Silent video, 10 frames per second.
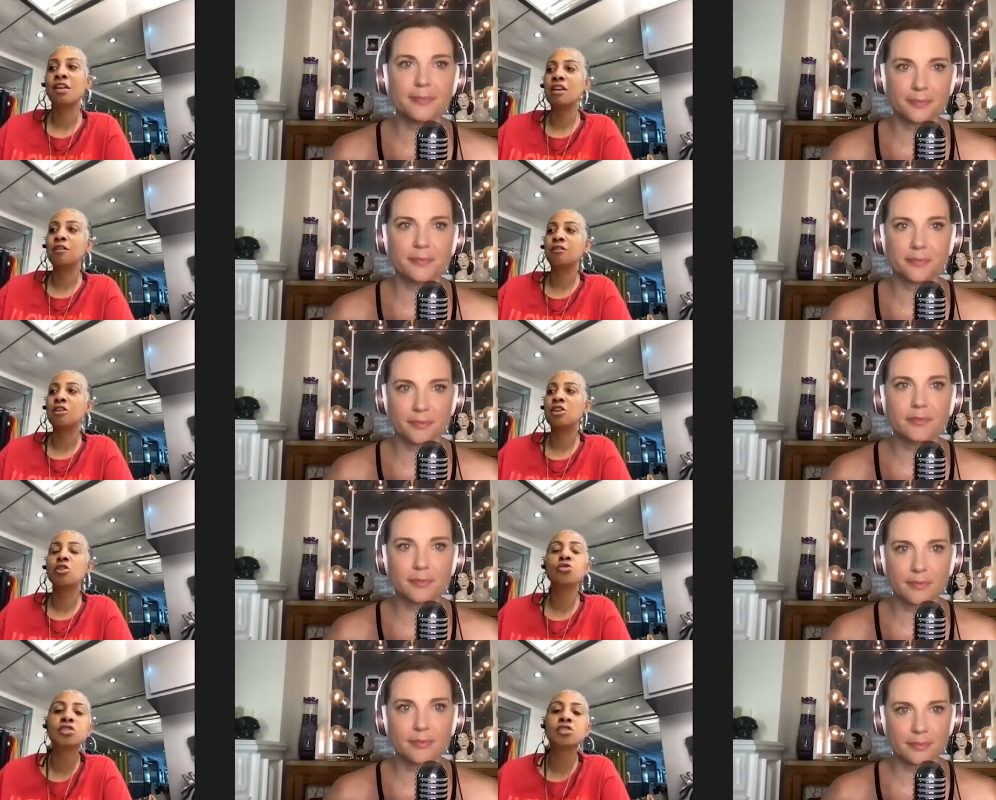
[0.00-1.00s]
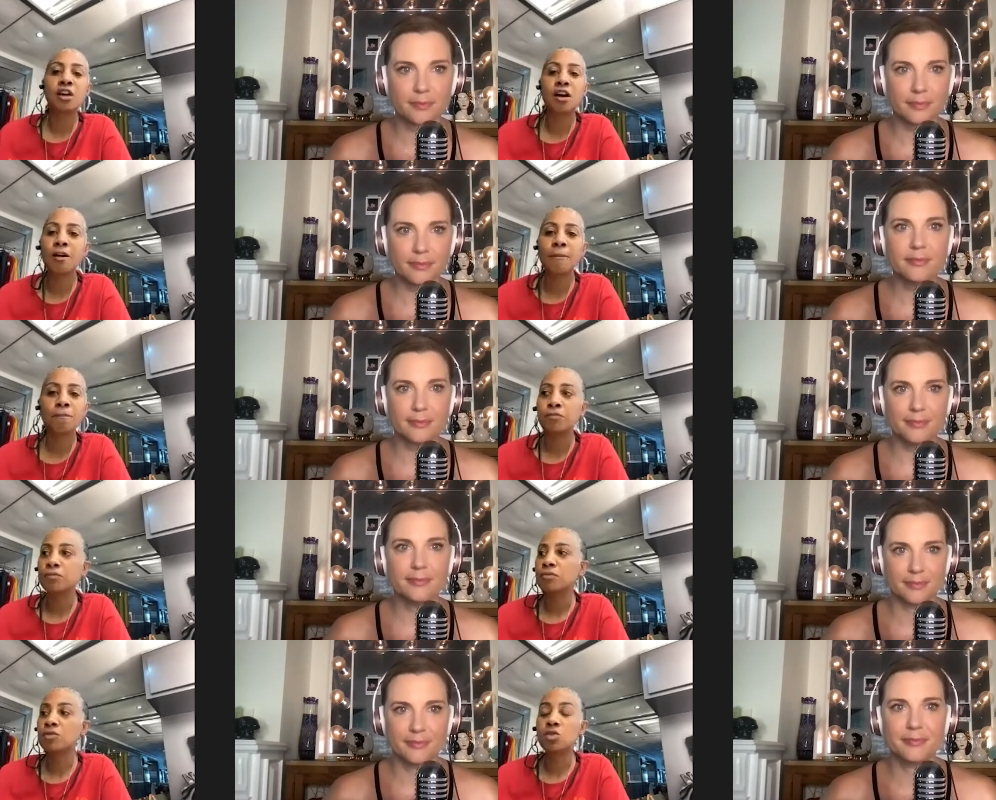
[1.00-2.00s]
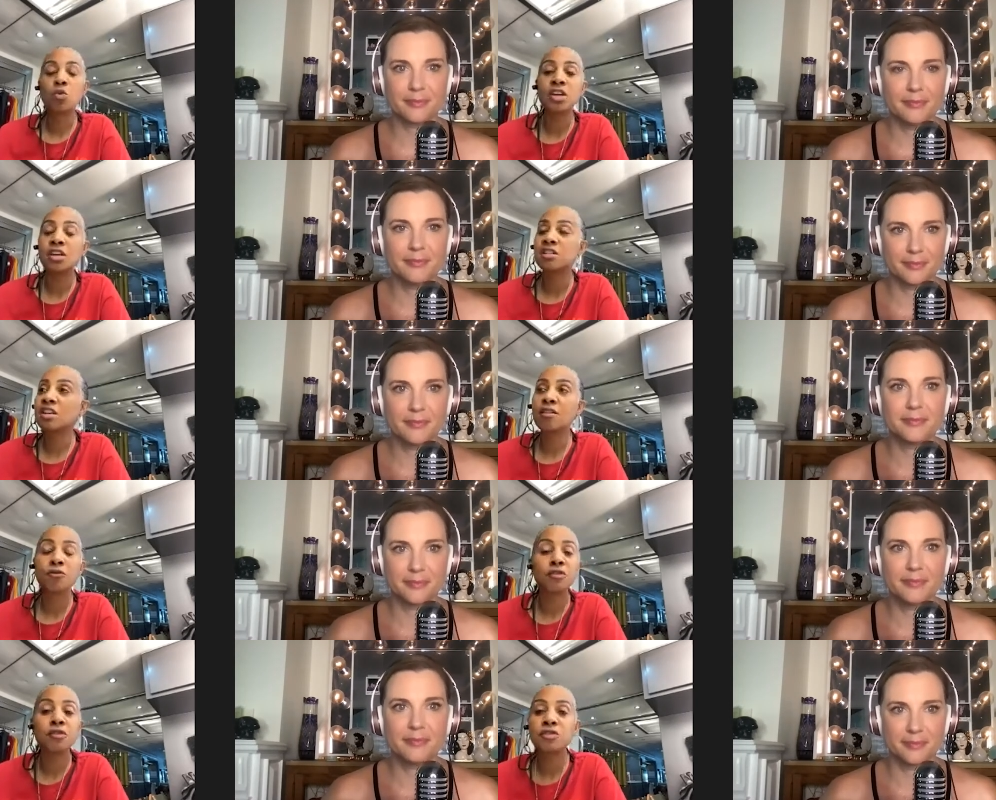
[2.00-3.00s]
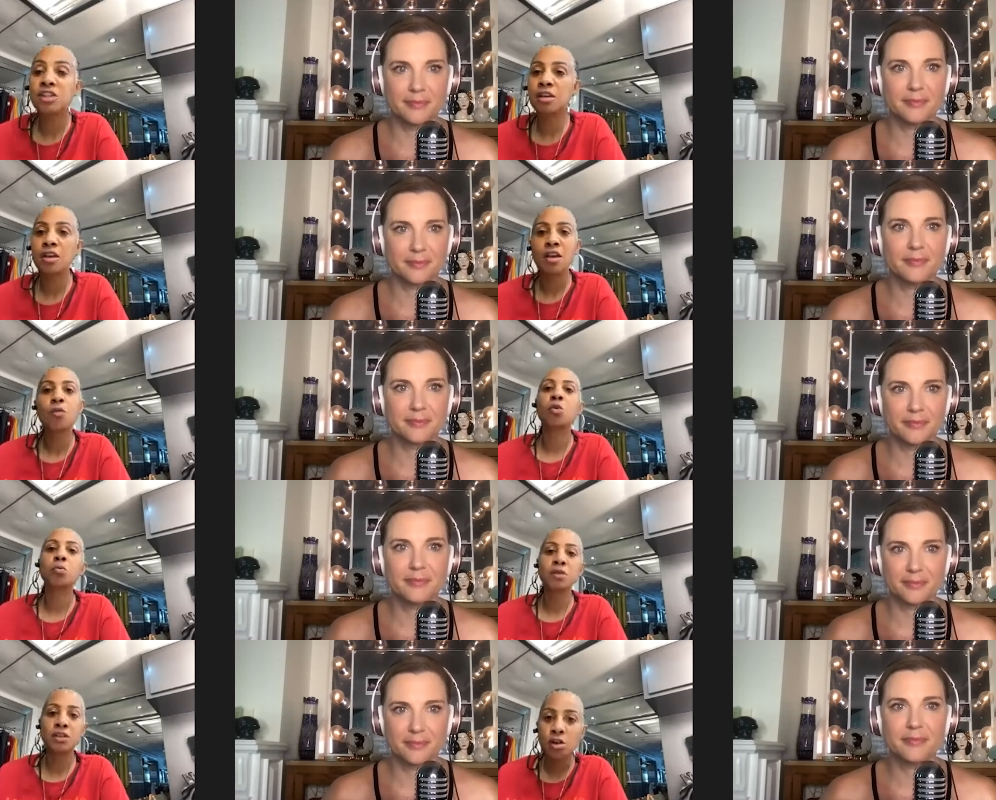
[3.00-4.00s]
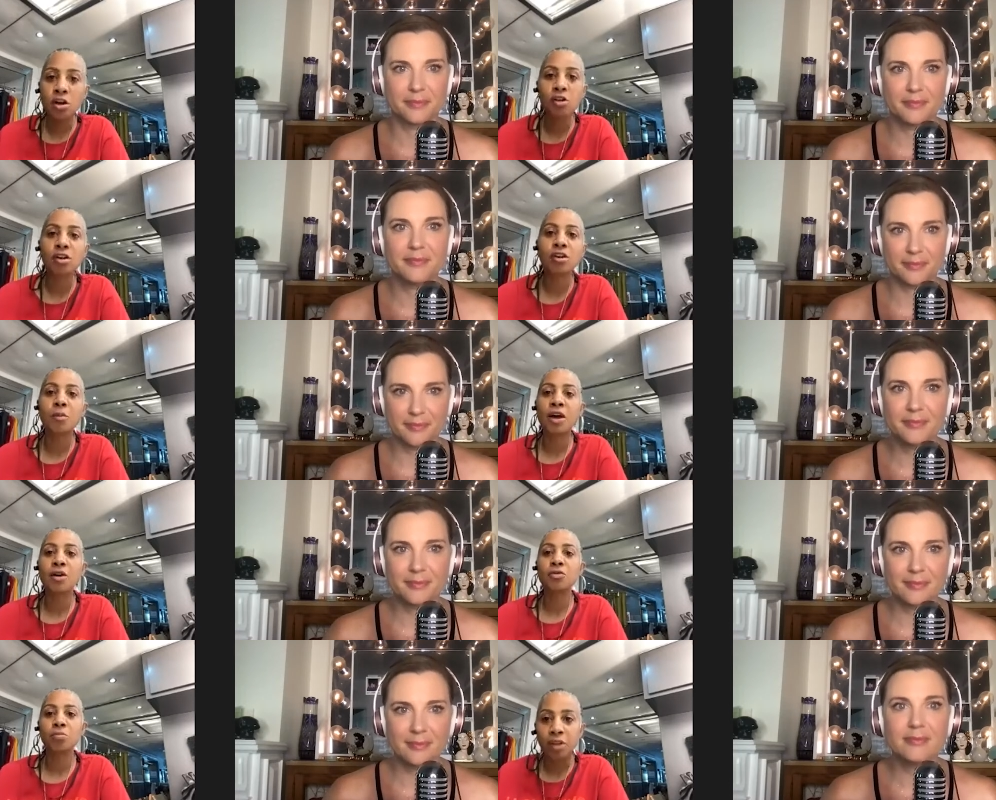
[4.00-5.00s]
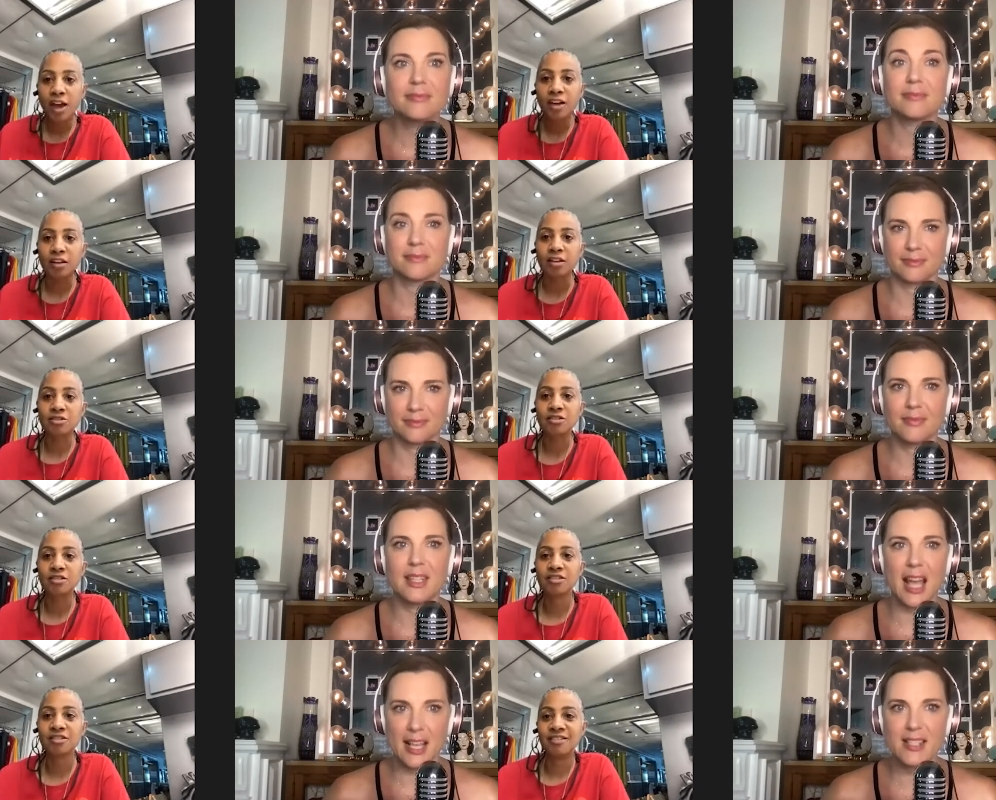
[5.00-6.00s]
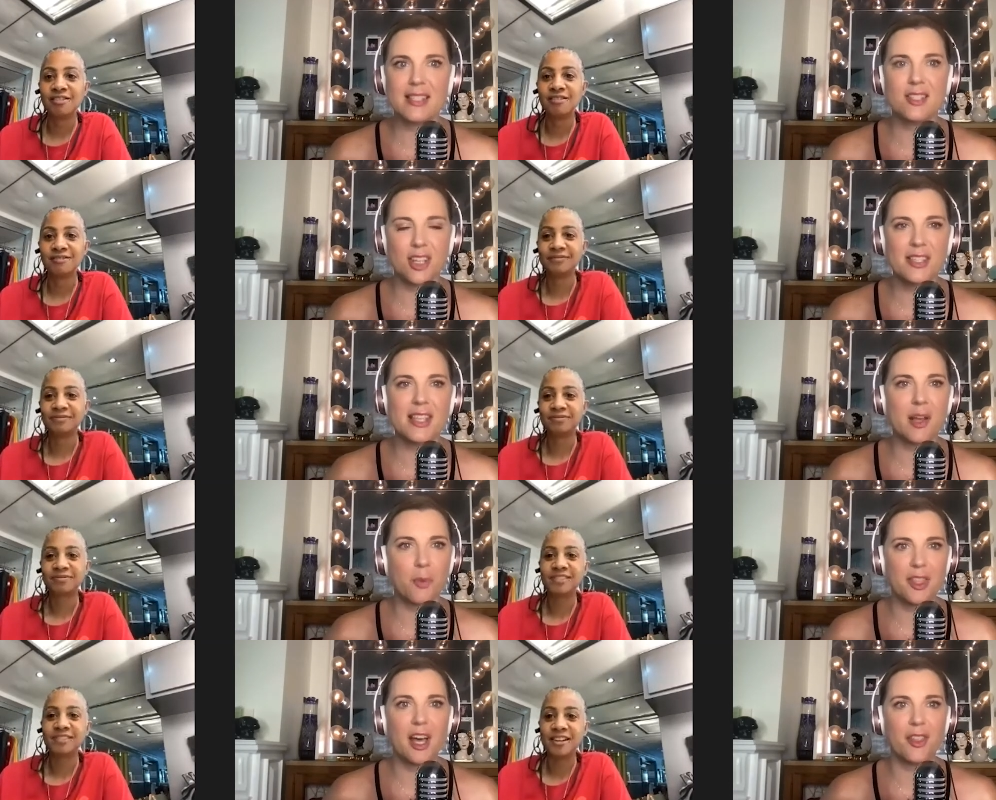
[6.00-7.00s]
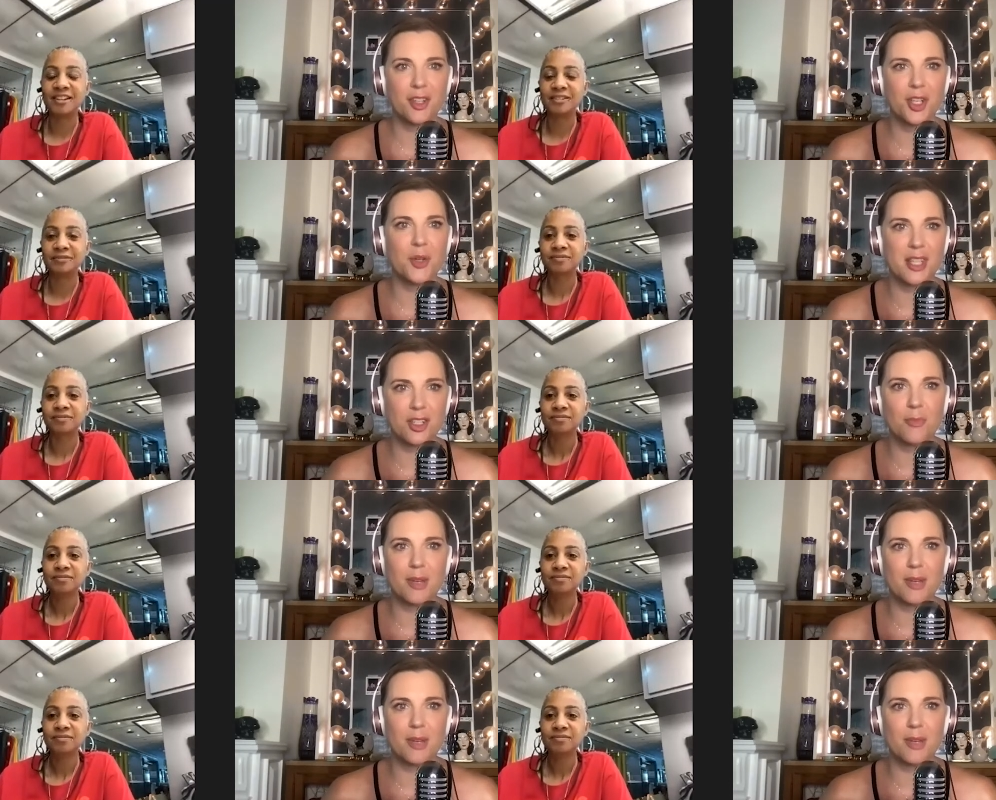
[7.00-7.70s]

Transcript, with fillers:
Speaker 1: in years to come, 20, 10, 15, we'll be talking about Blackish.
Speaker 2: Yes, just like with yeah. the other shows that you